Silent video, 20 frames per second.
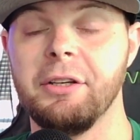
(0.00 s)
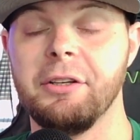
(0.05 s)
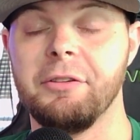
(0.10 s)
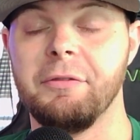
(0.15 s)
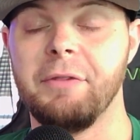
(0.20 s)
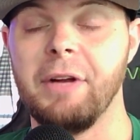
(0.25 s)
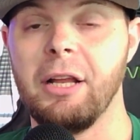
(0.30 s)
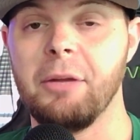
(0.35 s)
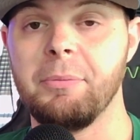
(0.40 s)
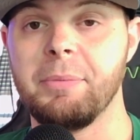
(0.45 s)

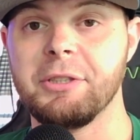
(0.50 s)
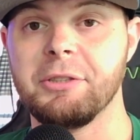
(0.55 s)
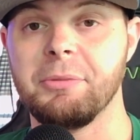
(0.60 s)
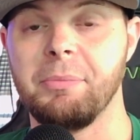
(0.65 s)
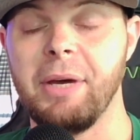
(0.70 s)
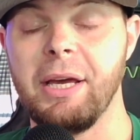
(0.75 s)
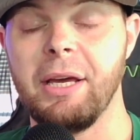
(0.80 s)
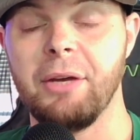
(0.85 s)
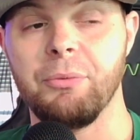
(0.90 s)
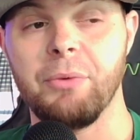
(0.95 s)
develop as a
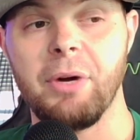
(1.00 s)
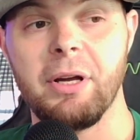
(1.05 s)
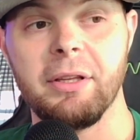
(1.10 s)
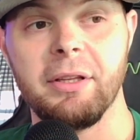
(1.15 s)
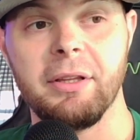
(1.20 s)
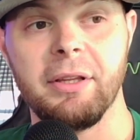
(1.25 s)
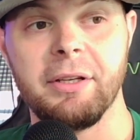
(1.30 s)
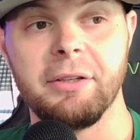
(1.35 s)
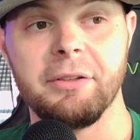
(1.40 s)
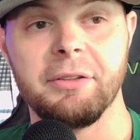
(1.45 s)
man, Riley
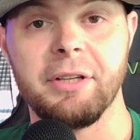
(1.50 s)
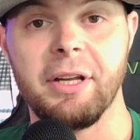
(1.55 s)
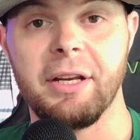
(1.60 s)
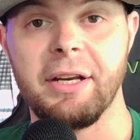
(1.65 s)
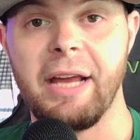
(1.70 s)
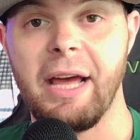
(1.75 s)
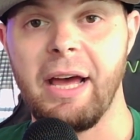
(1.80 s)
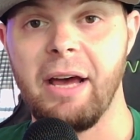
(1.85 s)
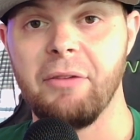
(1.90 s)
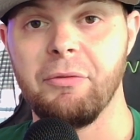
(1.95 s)
Leonard doesn't
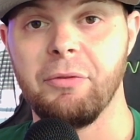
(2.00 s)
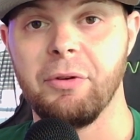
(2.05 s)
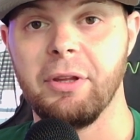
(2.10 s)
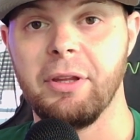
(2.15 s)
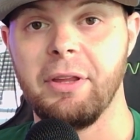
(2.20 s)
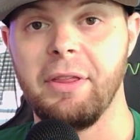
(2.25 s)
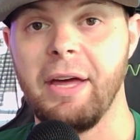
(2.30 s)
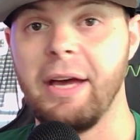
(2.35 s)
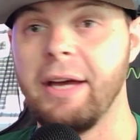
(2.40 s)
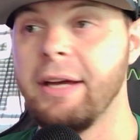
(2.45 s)
have really that.